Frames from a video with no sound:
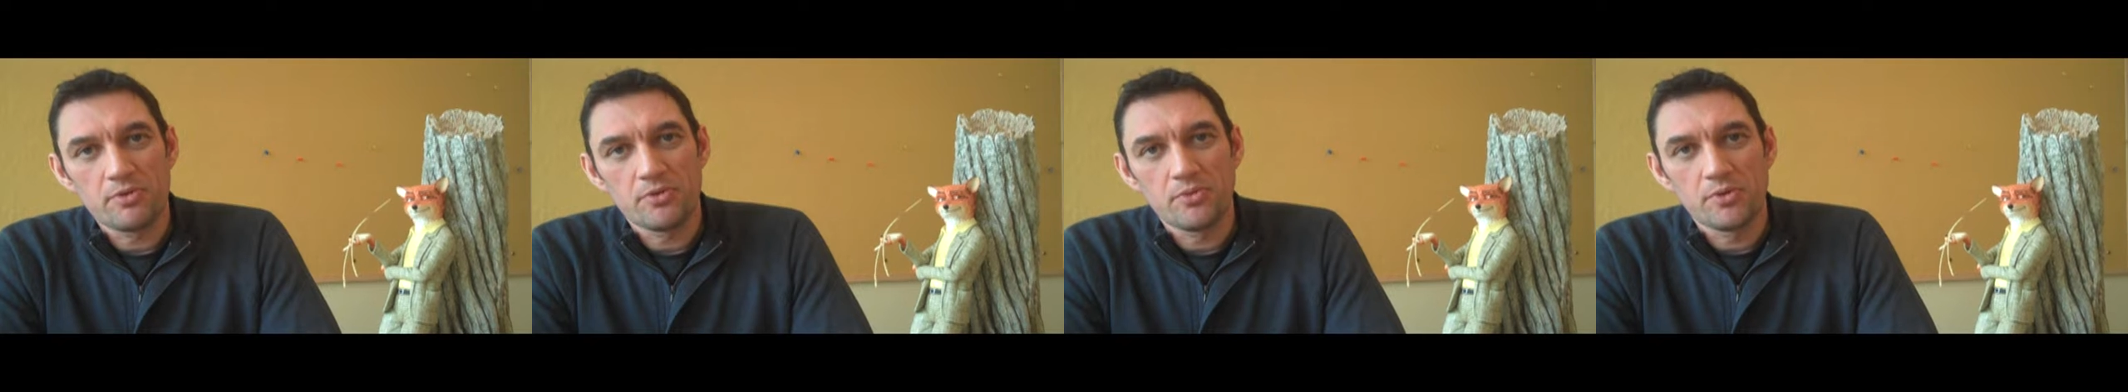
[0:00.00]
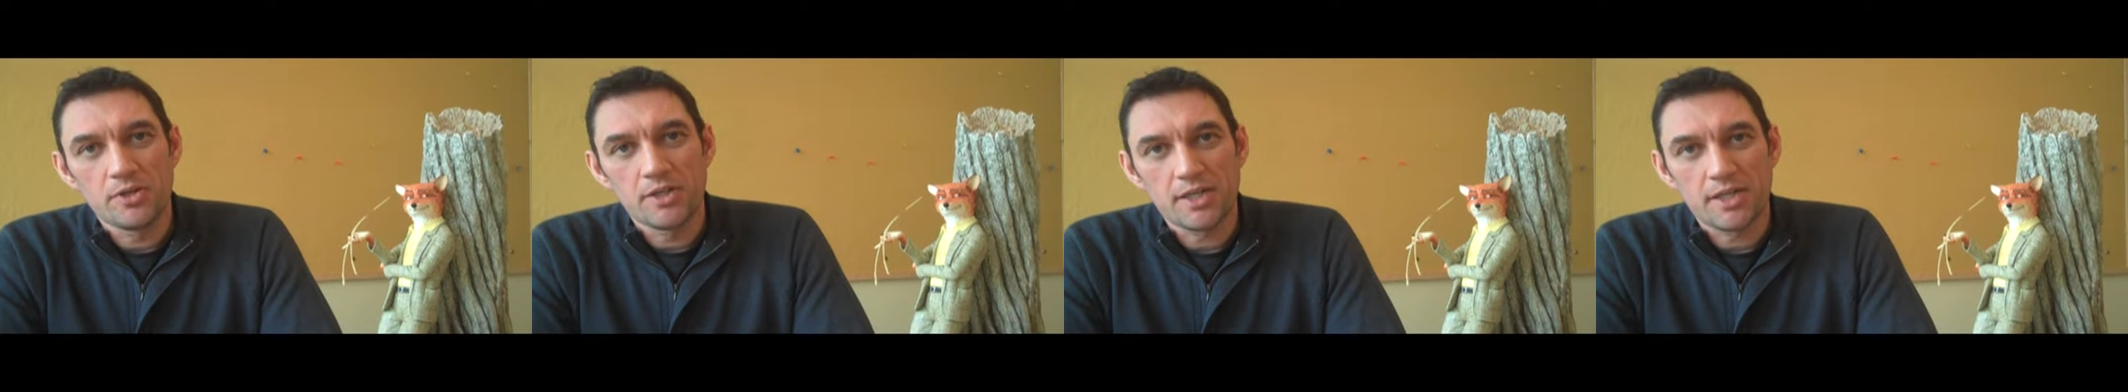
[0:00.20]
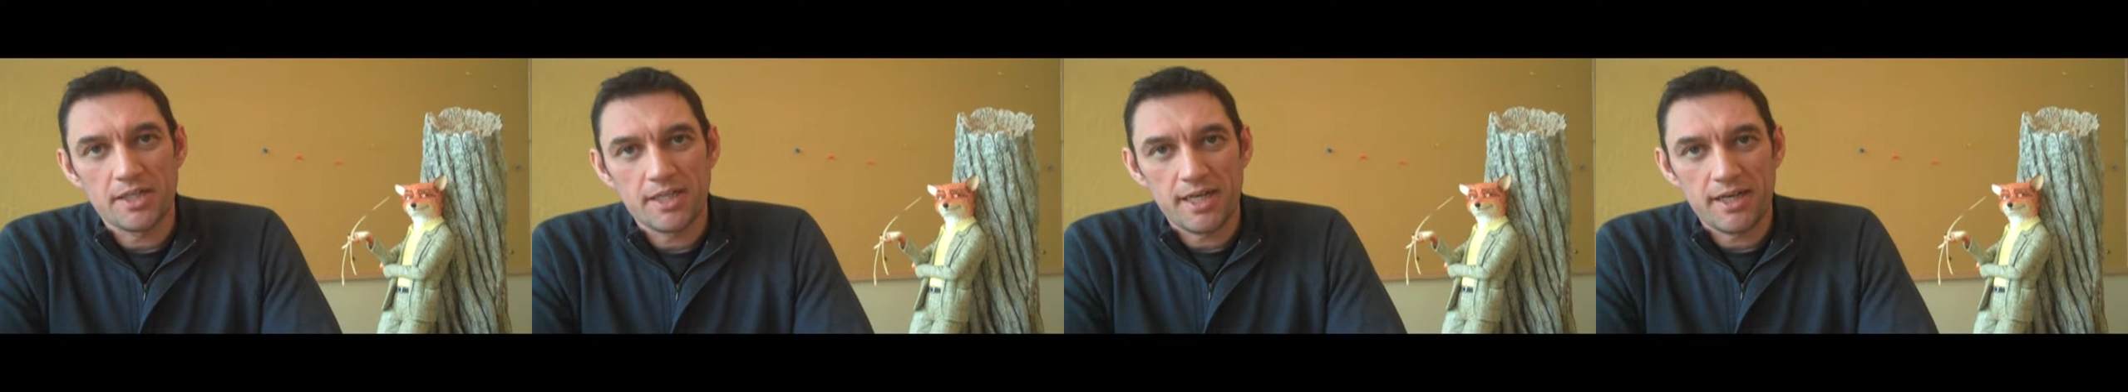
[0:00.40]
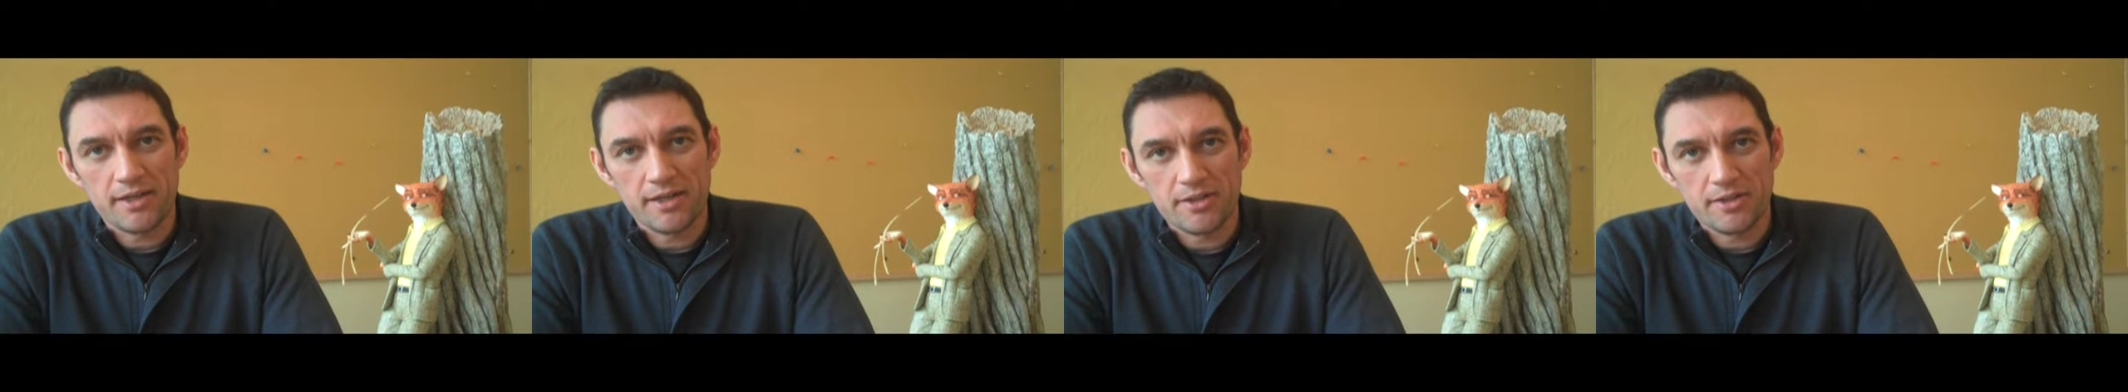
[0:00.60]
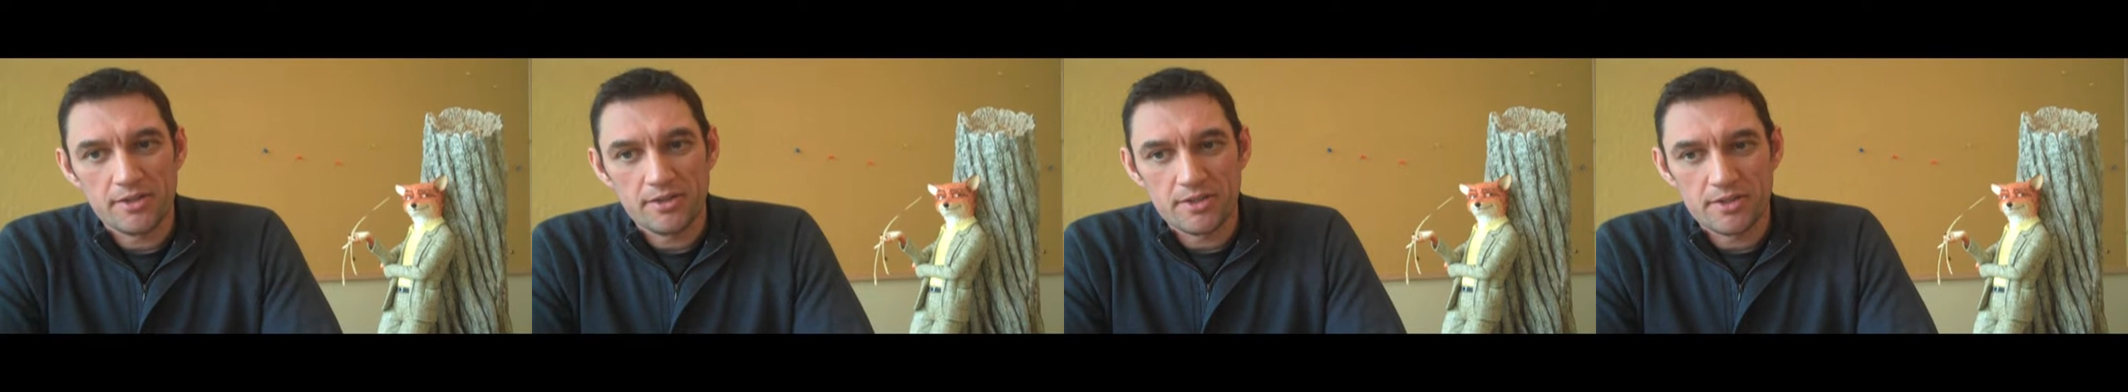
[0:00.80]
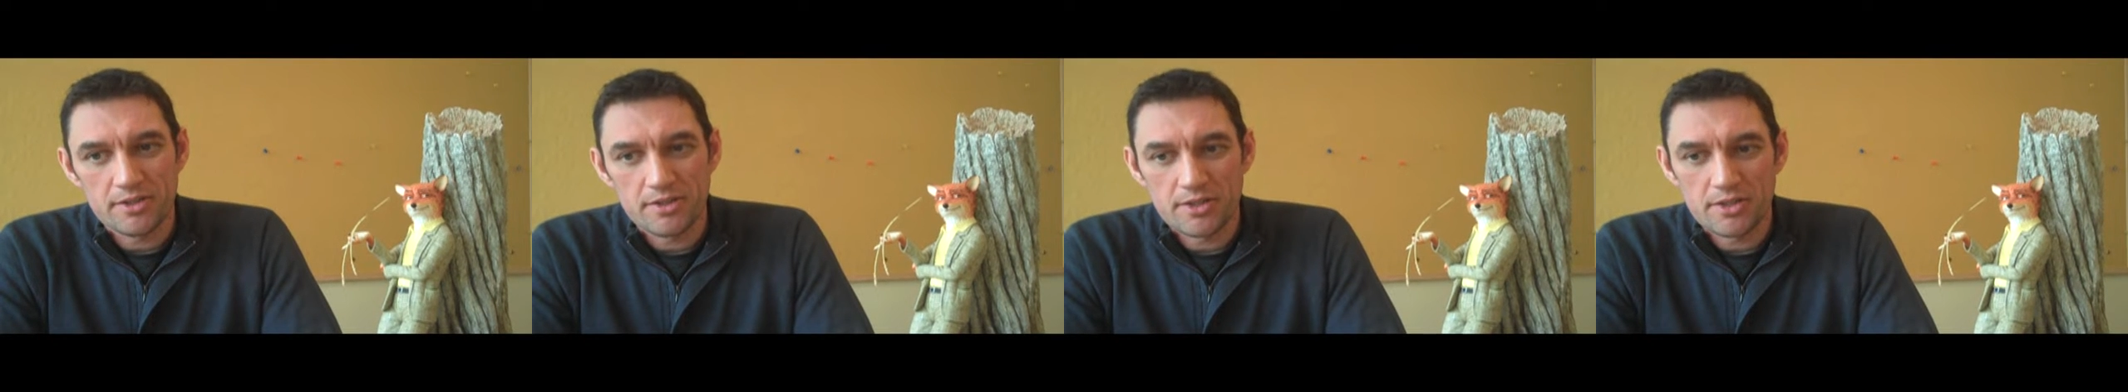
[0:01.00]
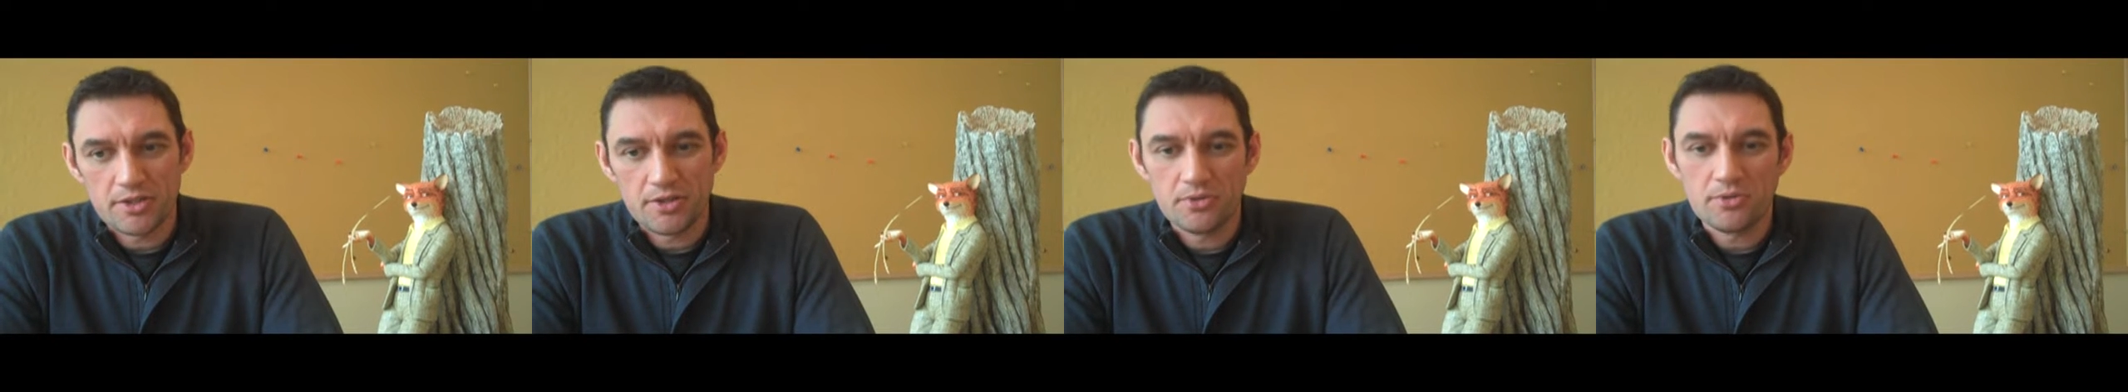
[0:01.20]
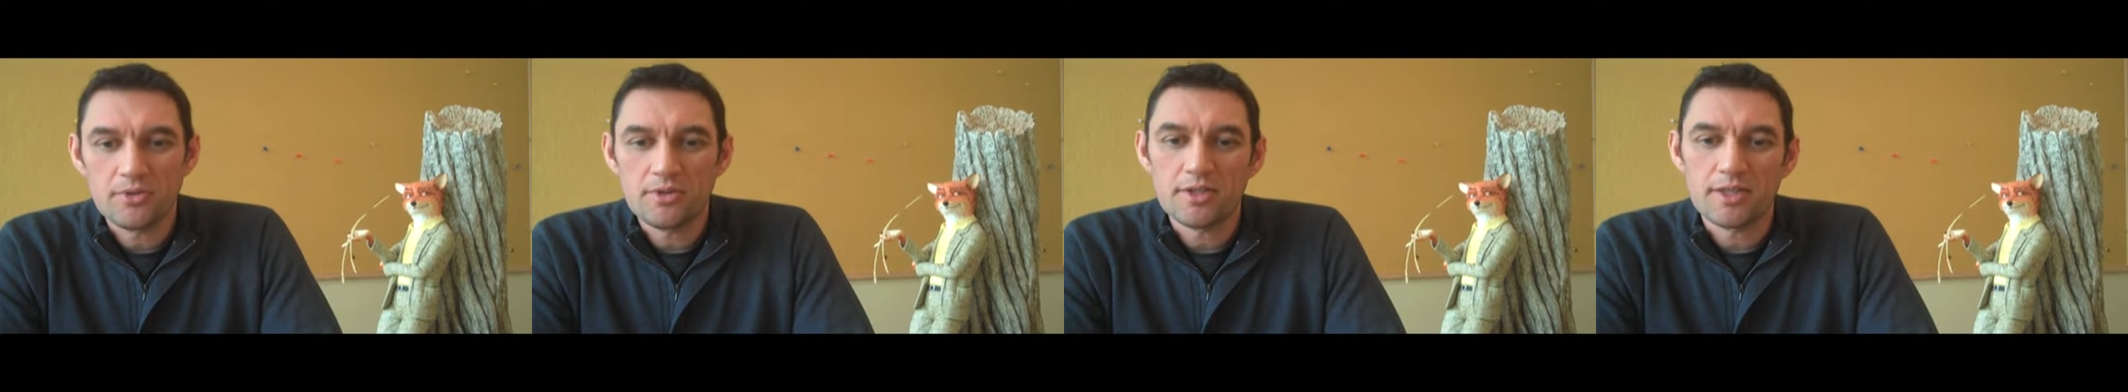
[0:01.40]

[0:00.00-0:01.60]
working down in London too.